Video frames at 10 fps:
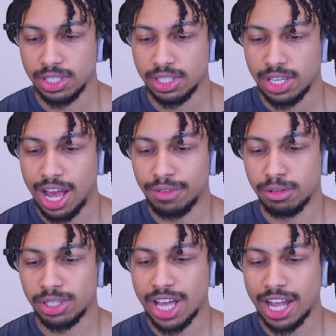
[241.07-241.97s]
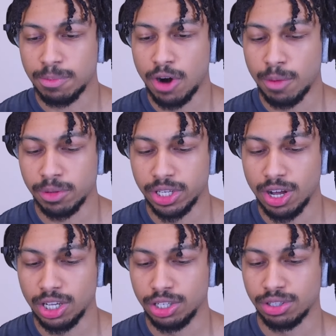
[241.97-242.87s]
attack properly.
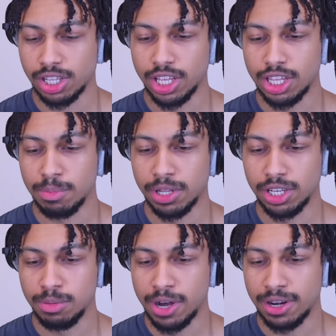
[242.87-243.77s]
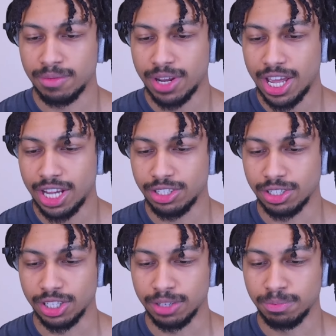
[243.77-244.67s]
All you do is click the ability button, and you're
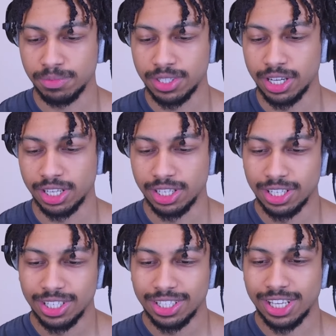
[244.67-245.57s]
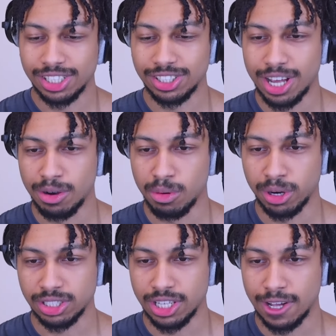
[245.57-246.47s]
good. That's just how it
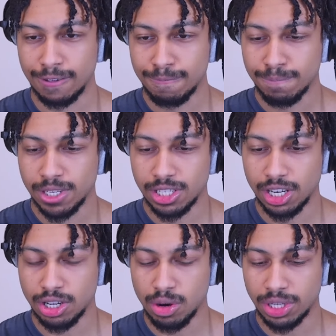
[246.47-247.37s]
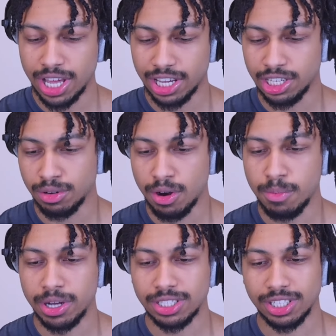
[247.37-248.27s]
works now. He's gonna go with that Hero
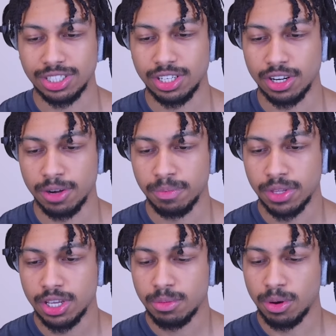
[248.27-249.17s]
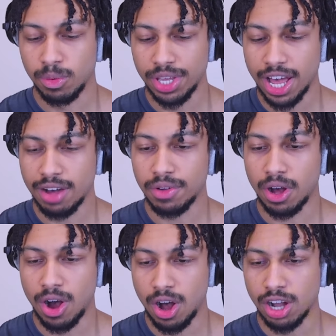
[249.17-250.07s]
Musketeer, but we have
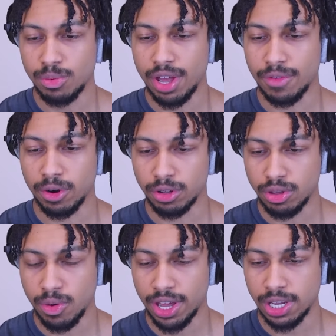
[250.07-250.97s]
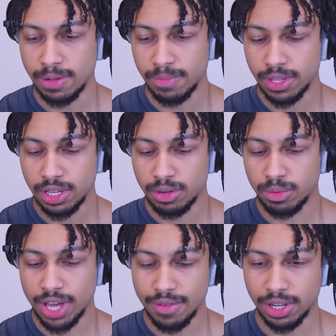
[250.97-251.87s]
Hog, we have Earthquake,
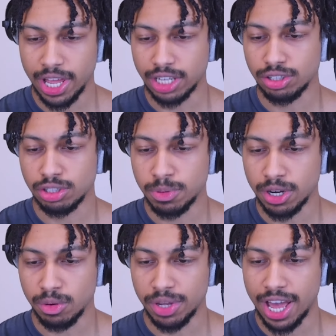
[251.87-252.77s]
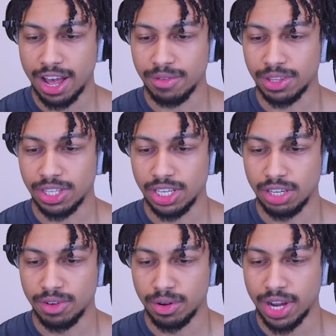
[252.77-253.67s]
we have Electro Spirit, we have the
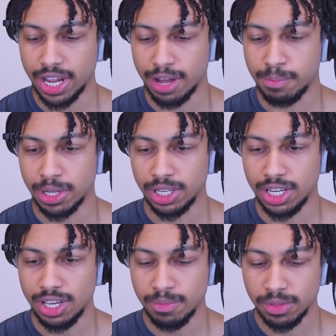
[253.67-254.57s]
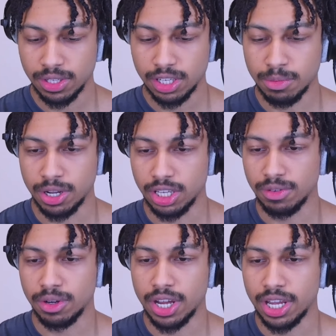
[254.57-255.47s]
Evo Knight ability. Come on,
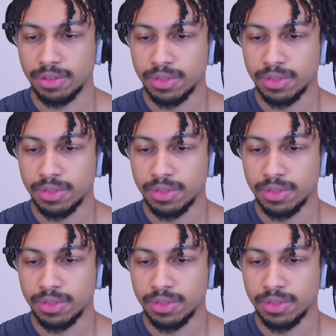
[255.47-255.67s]
Evo Knight,